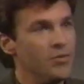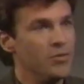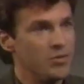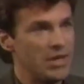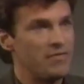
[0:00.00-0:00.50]
knew
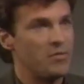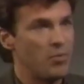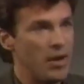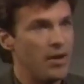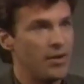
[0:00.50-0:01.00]
who was after
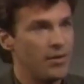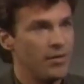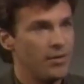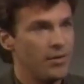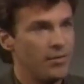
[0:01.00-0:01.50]
Brenda,
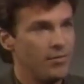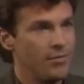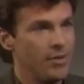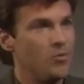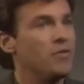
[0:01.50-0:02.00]

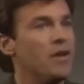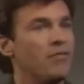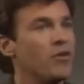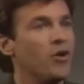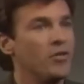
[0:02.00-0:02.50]
it would have
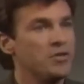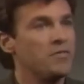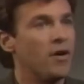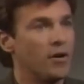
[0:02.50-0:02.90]
never gone this